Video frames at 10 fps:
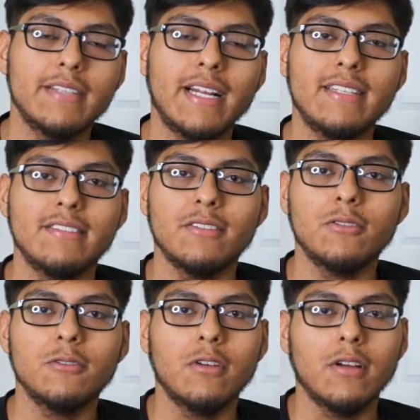that I had
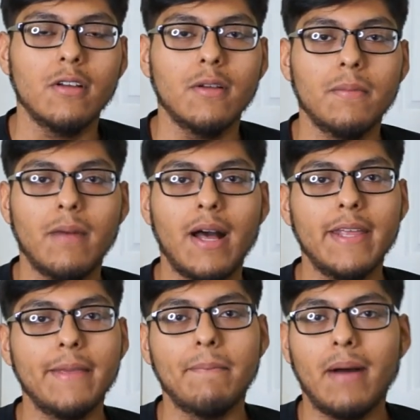sold, I
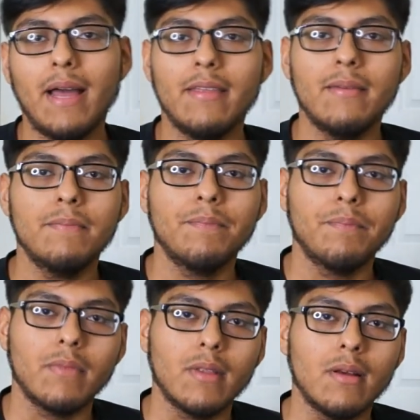didn't buy them.
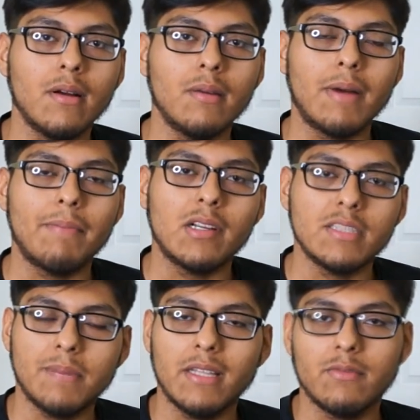My parents
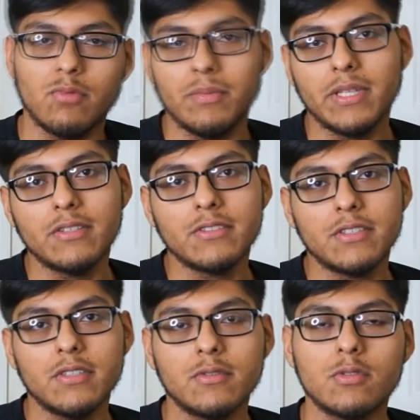bought them for me years
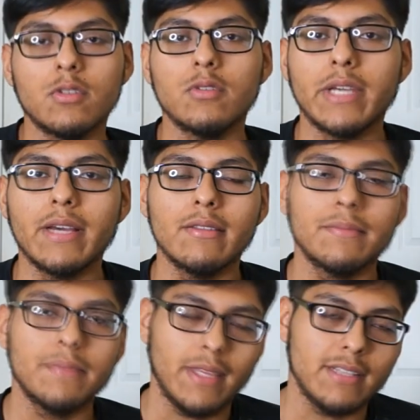ago, so yeah,
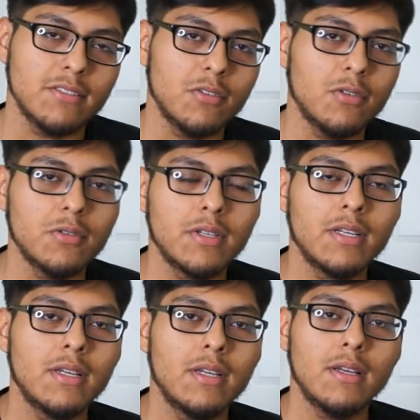they sold.
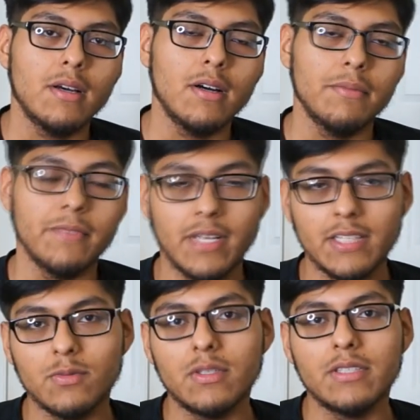The
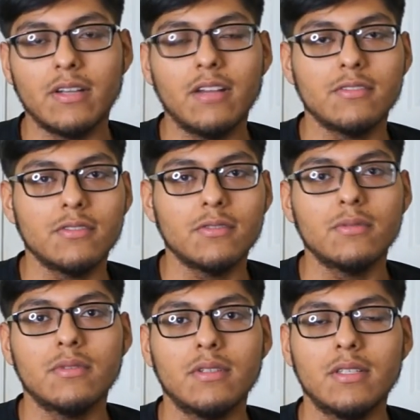next one is
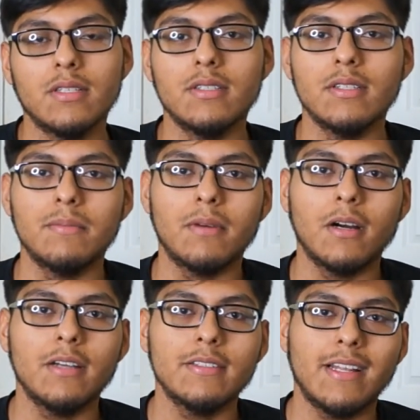also the
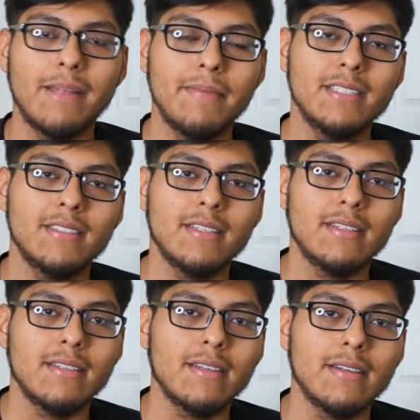LeBron that I
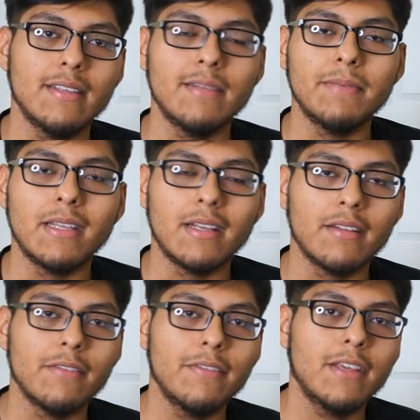mentioned in the beginning
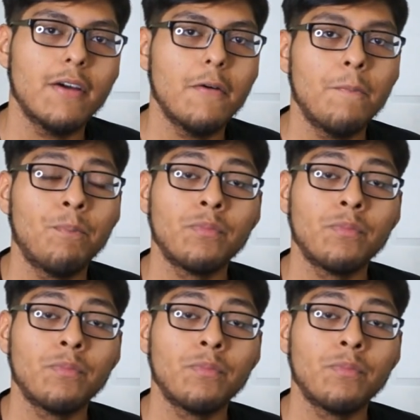of the video,